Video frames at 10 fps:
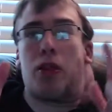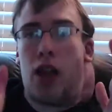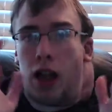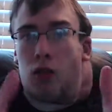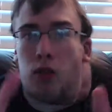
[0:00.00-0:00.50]
the
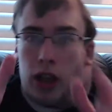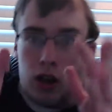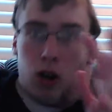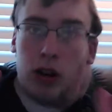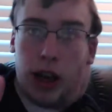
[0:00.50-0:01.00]
next
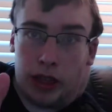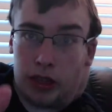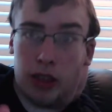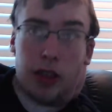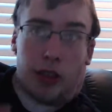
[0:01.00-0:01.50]

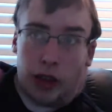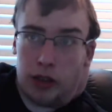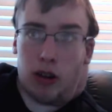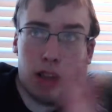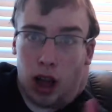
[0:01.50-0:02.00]
reincarnations of
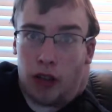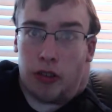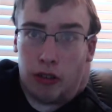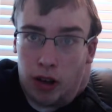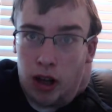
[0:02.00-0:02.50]
Indra and
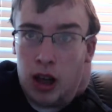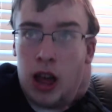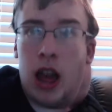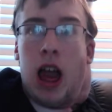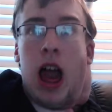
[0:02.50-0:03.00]
Akira
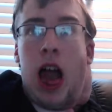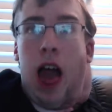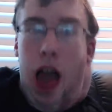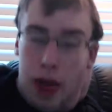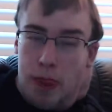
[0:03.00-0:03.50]

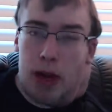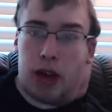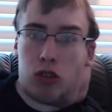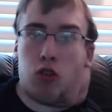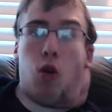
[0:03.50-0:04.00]
and
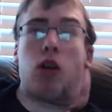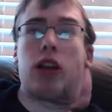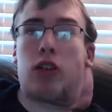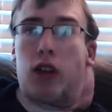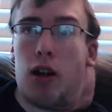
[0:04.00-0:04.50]
make sure
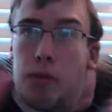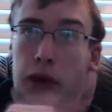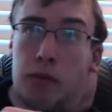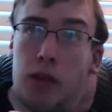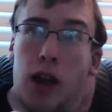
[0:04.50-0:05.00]
they turn out
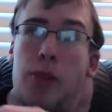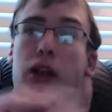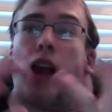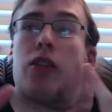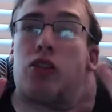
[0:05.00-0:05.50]
being friends.
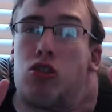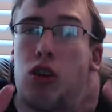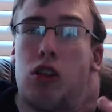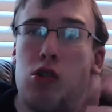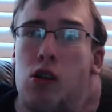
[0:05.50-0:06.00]
Like know,
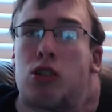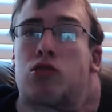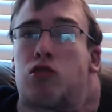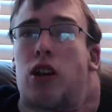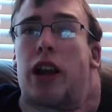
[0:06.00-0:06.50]
because there are
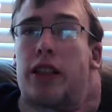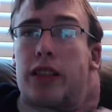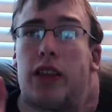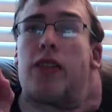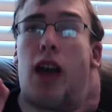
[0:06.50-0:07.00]
traits
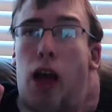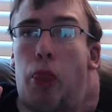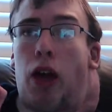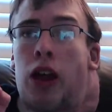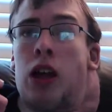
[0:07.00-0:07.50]
in them.
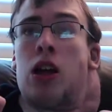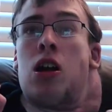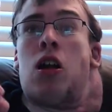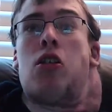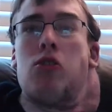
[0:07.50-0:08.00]
Like,
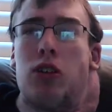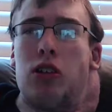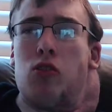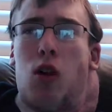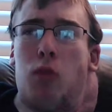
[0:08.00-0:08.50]
you
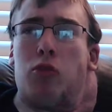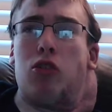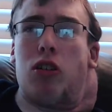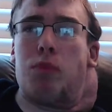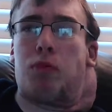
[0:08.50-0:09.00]
can normal,
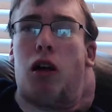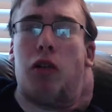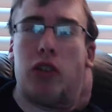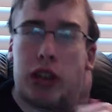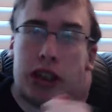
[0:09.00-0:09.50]
you can
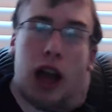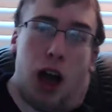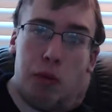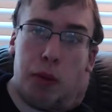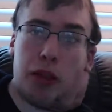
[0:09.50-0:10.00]
probably
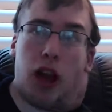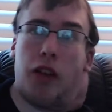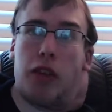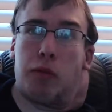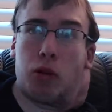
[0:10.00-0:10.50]
tell by the
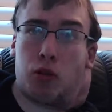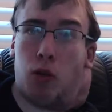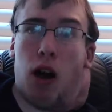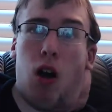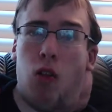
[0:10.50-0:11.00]
time they were
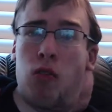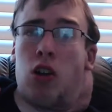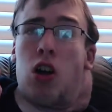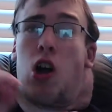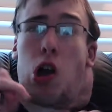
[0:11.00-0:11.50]
12
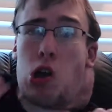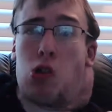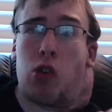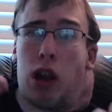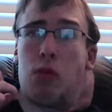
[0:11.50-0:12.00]

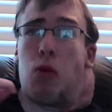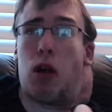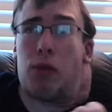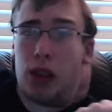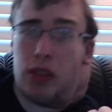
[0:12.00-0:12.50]
who they were.
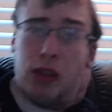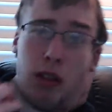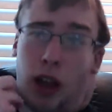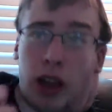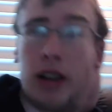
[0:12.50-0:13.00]
By the time they were,
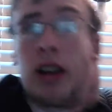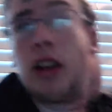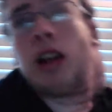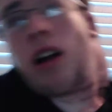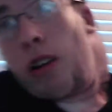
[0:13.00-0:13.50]
like,
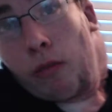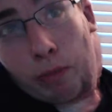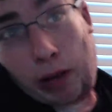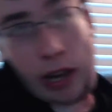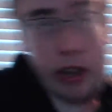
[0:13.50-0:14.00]
beating